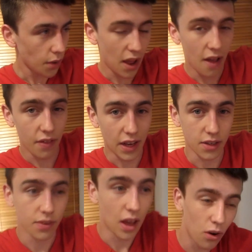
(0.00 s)
yeah,
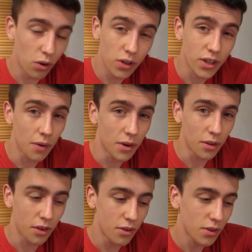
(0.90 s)
thanks for that. Also, in
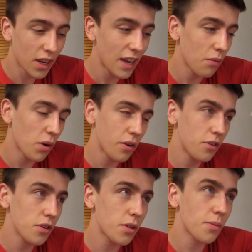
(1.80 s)
other news, I hit
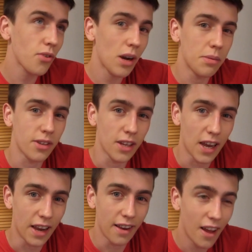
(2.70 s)
100 subscribers
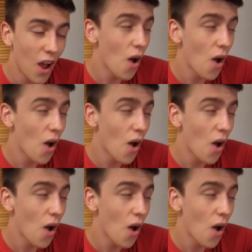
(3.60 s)
today.